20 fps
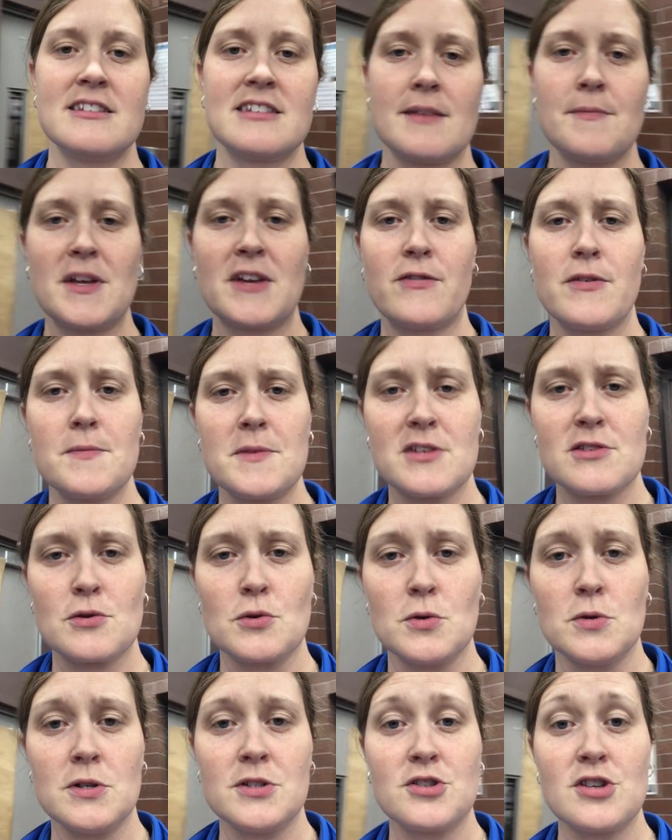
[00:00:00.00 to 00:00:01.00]
something from the
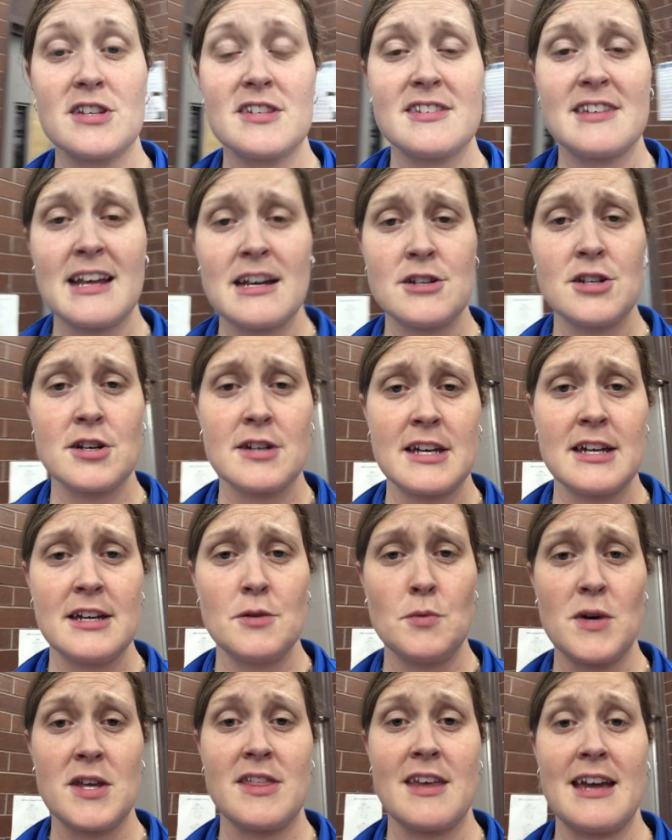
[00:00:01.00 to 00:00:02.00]
school, just send your kid
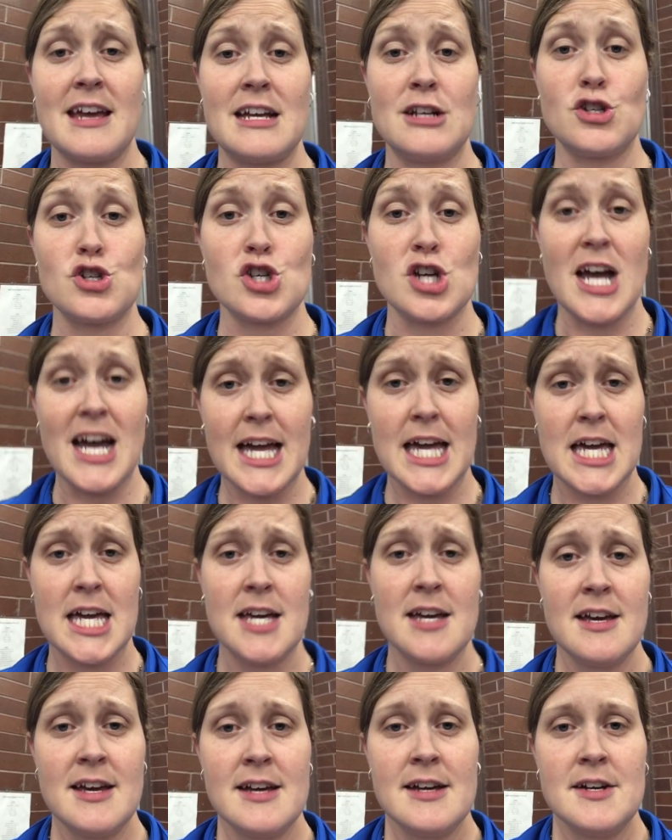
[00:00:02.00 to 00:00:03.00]
with a check
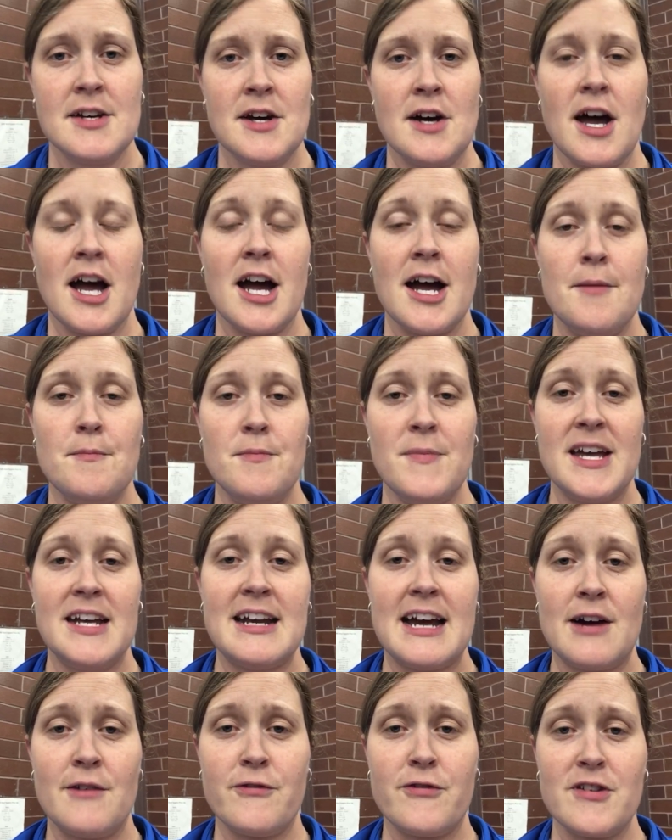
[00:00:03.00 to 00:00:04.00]
made
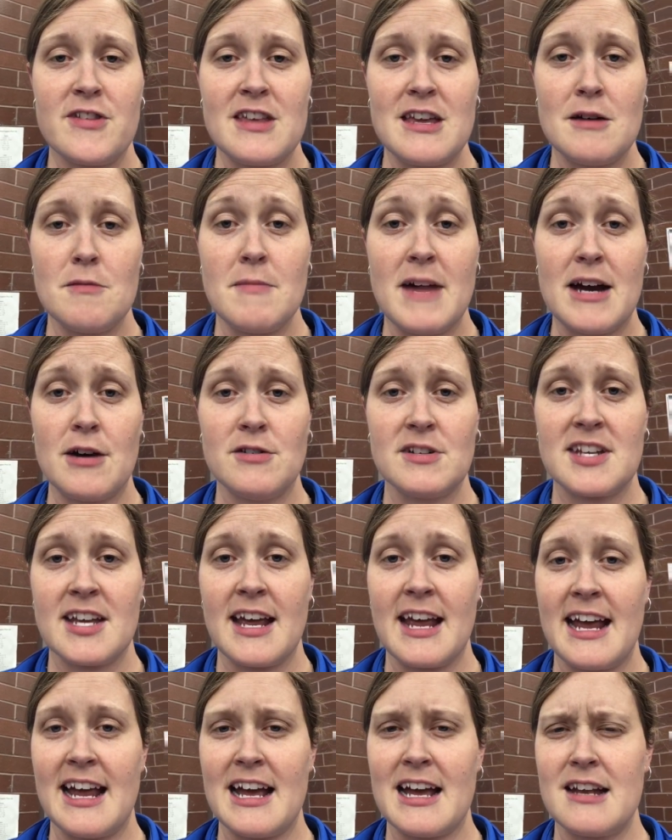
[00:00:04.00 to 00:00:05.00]
out for the amount,
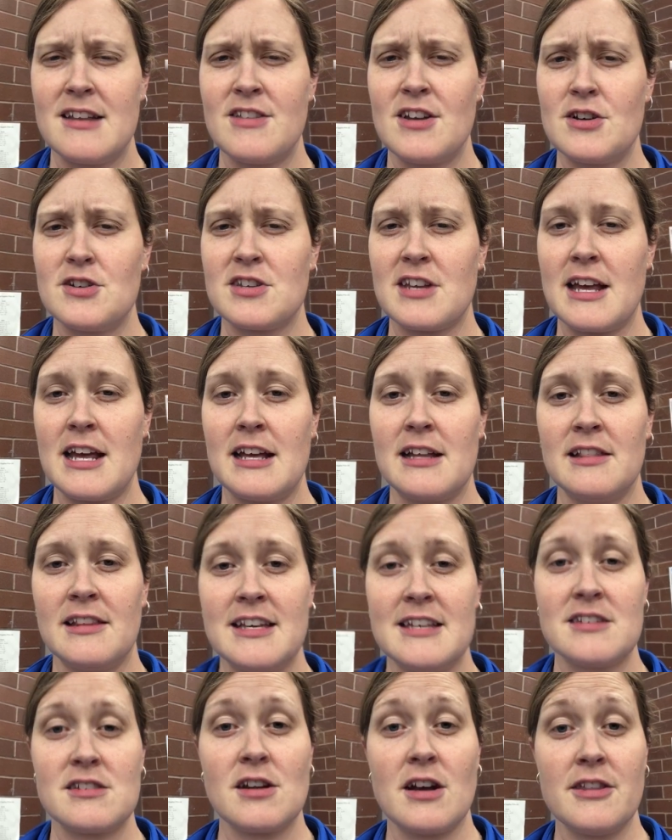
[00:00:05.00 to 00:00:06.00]
and there's a
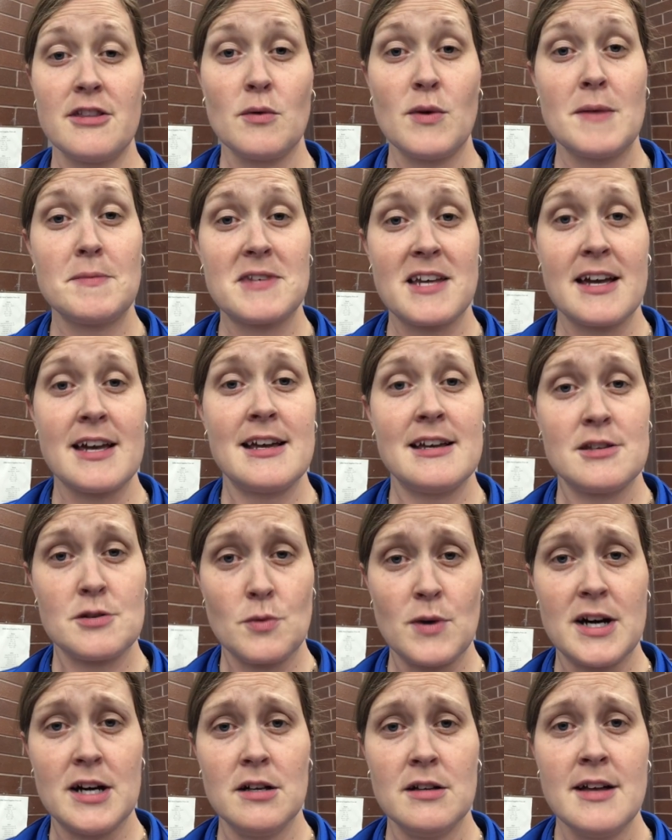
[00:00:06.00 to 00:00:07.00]
list on the website as
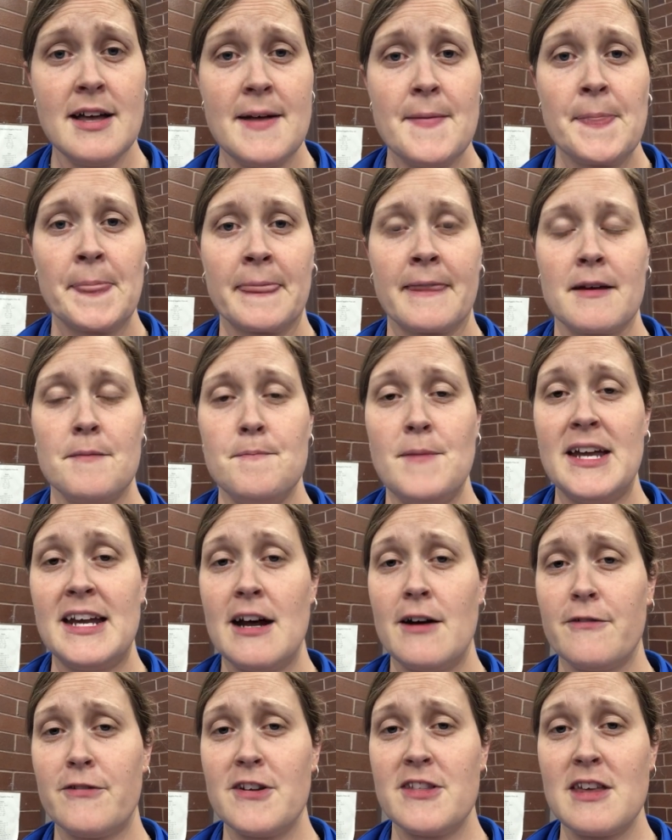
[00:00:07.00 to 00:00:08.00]
well, made
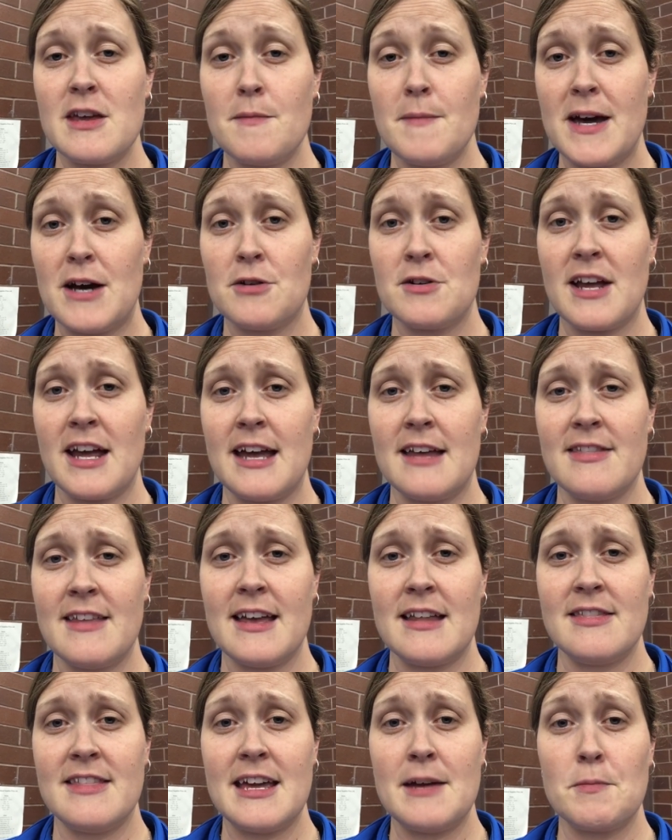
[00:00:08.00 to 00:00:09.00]
out for the amount, and
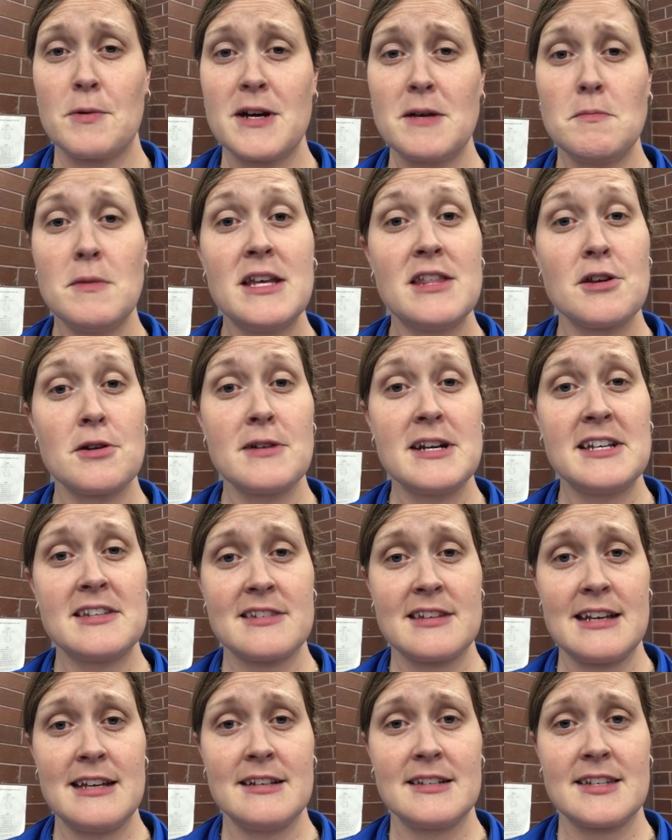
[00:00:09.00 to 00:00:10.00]
then they bring me the
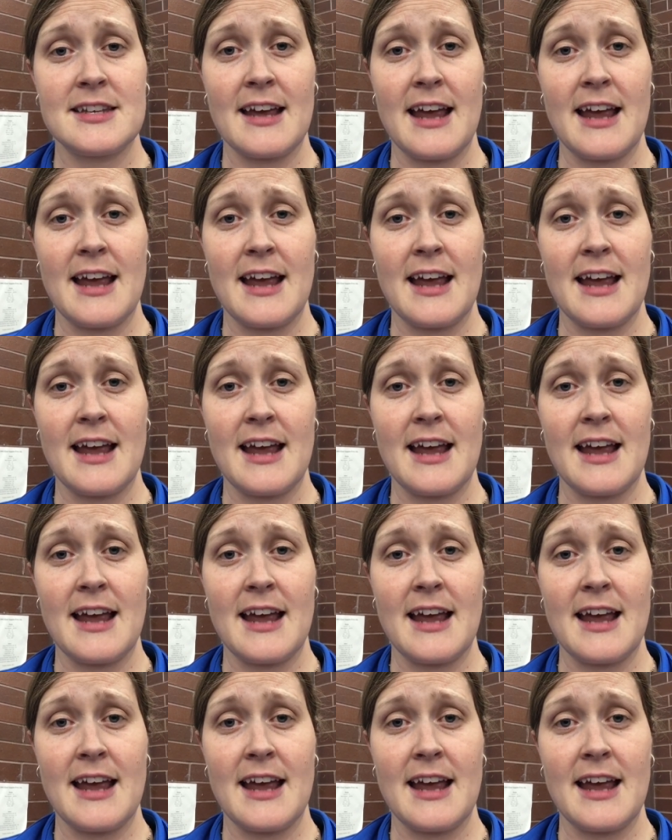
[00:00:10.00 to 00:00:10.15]
receipt,